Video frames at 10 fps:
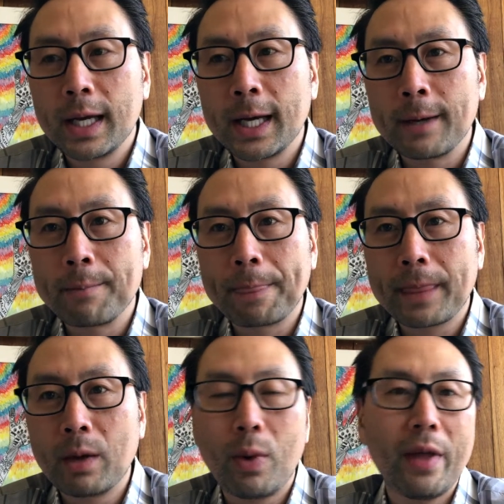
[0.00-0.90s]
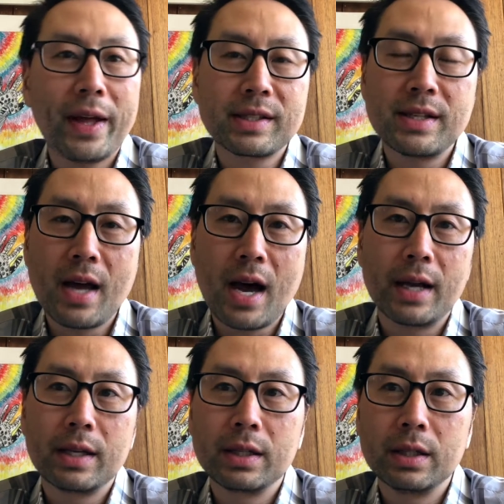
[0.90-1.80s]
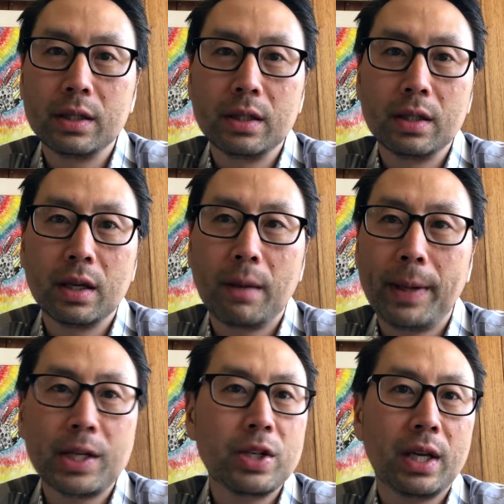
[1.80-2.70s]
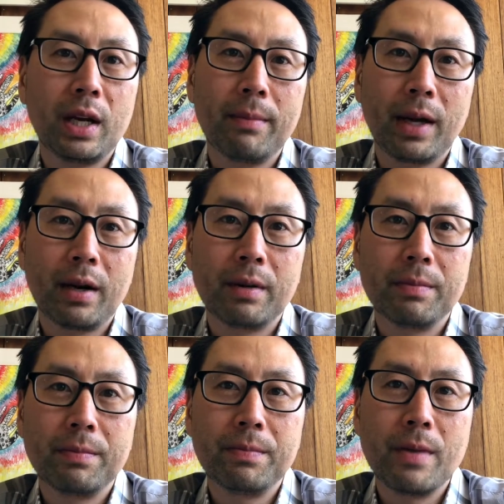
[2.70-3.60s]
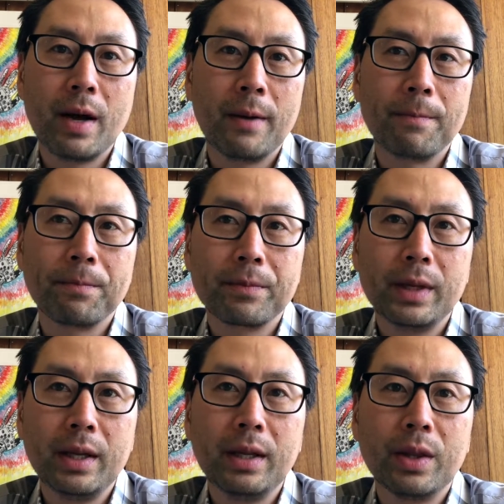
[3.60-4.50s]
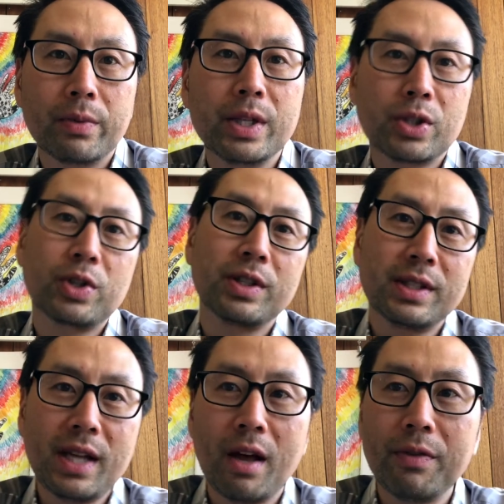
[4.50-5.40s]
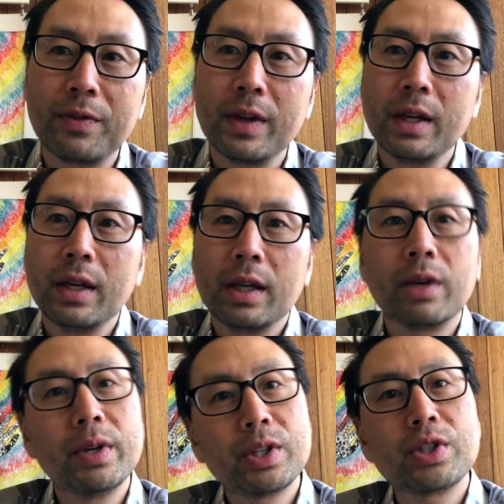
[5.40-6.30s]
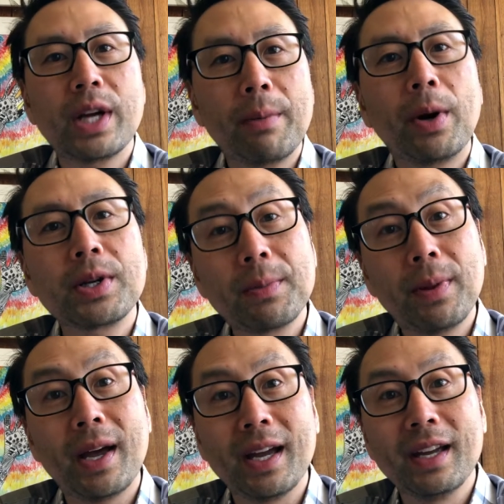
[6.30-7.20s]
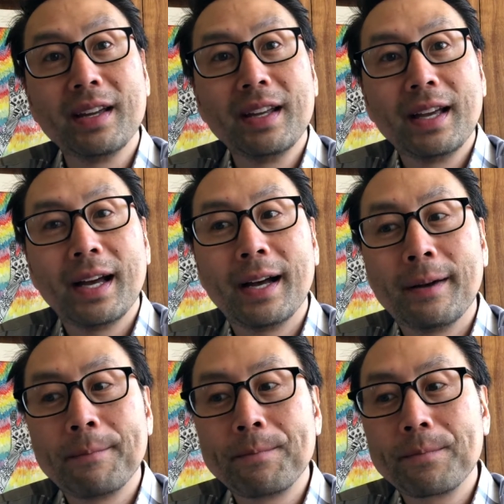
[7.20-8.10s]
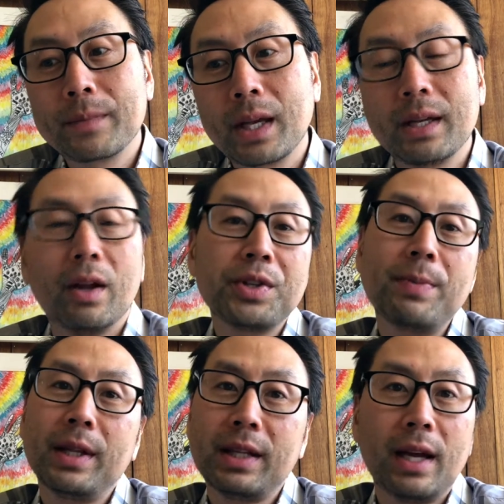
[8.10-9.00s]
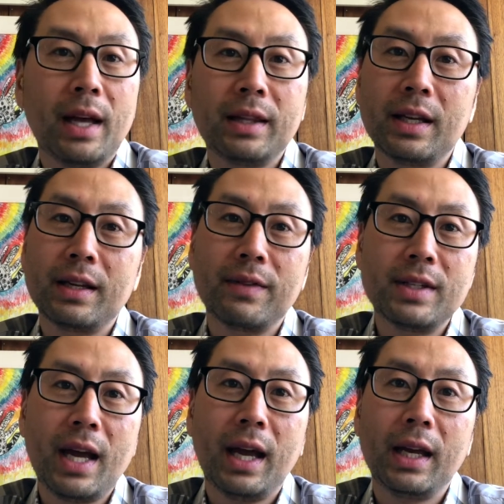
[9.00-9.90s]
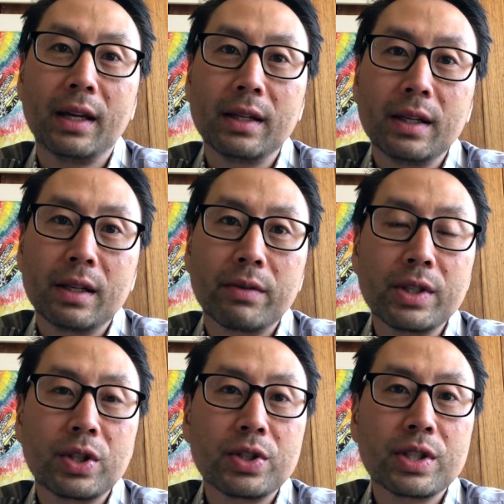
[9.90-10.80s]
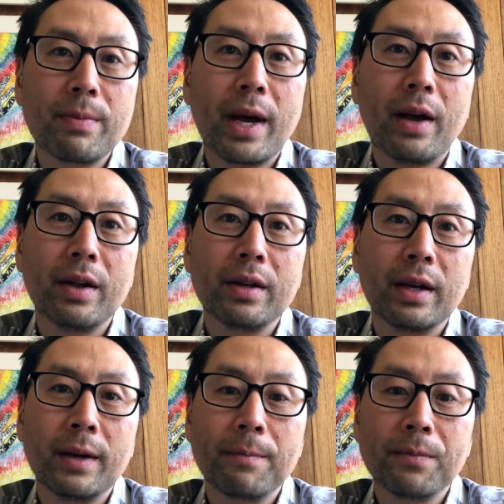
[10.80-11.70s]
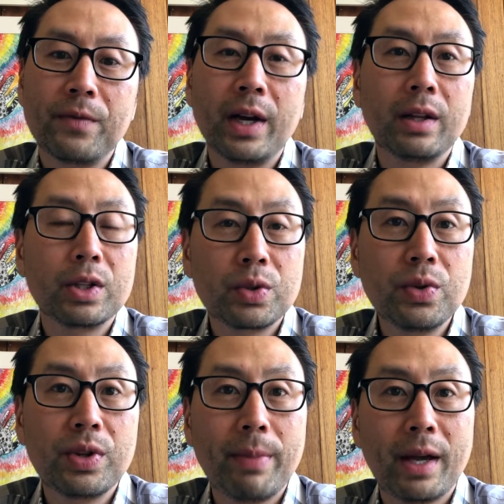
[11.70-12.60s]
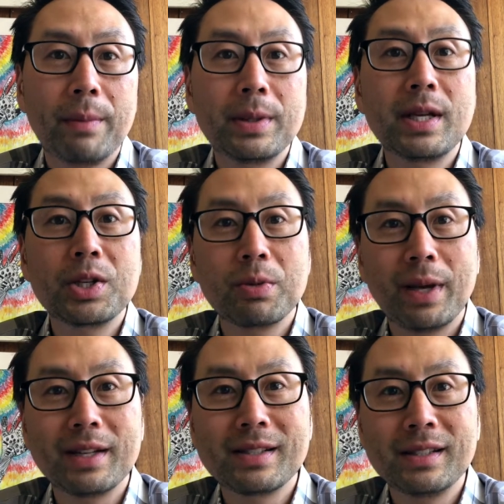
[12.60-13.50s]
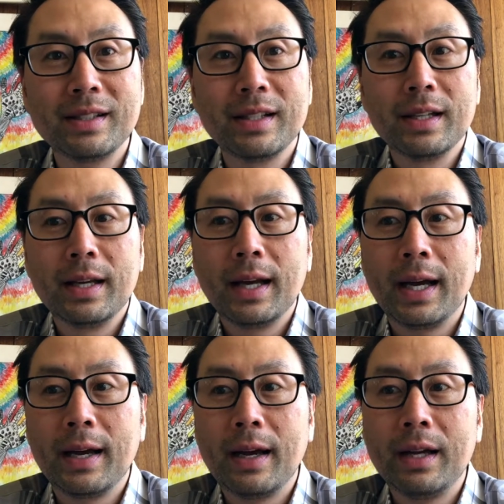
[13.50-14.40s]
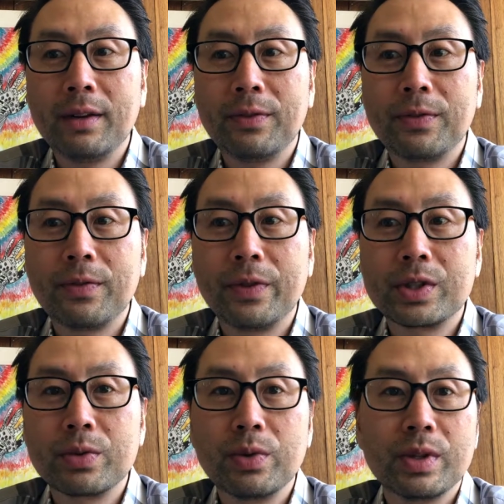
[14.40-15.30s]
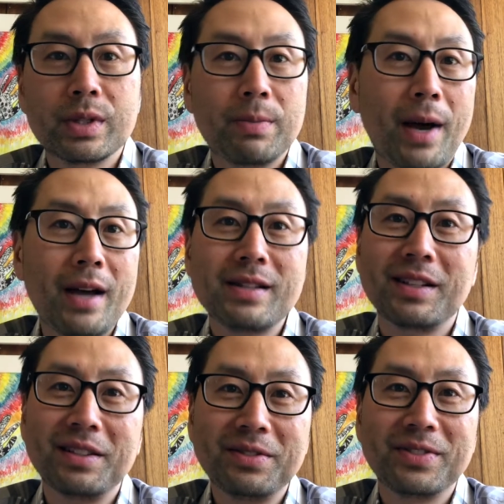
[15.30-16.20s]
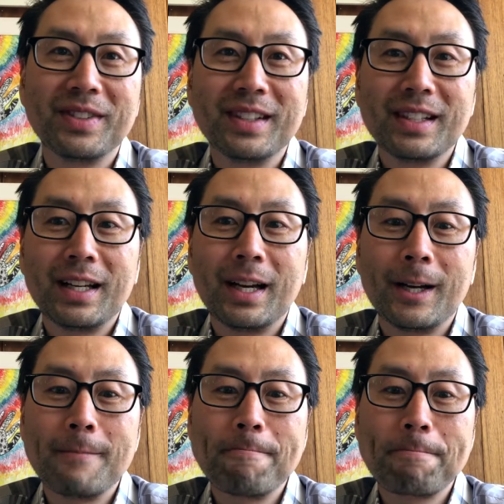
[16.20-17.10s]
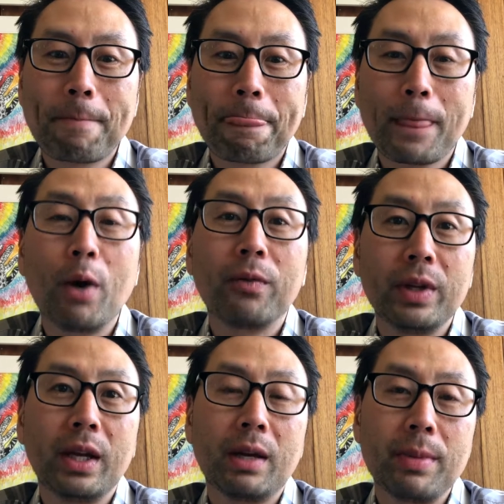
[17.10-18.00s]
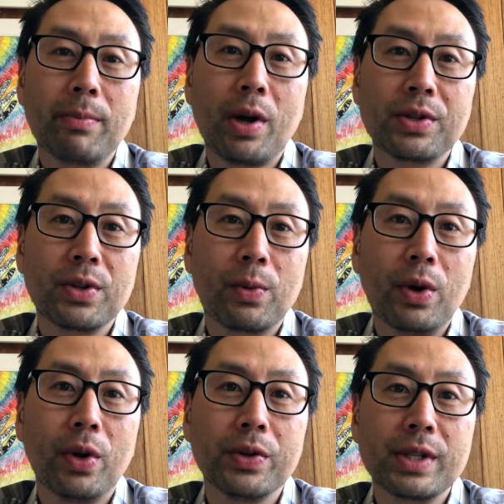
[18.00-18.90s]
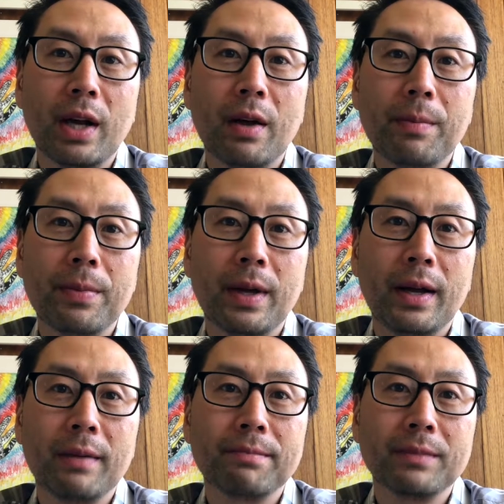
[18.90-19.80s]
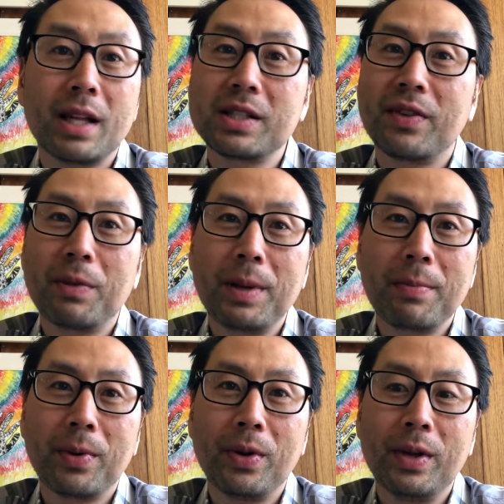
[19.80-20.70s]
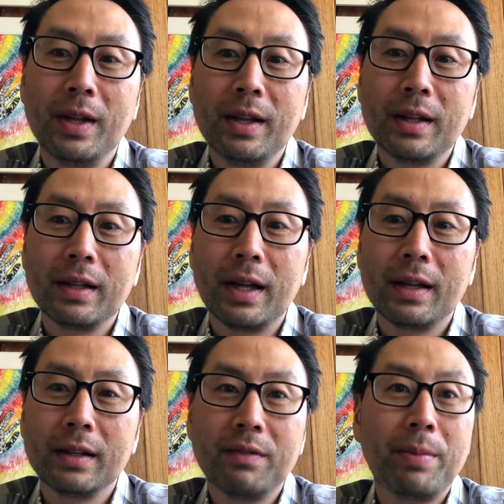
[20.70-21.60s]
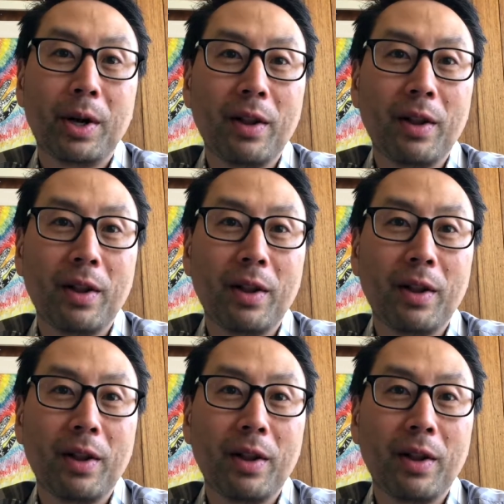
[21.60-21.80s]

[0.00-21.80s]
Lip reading: And while that's not a patient getting better in the research itself, research had a part to play. And ultimately, at the end of the day, research is about finding the truth about a potential medicine. And if the truth is positive, hopefully it can be brought to the world to help lots of other people live better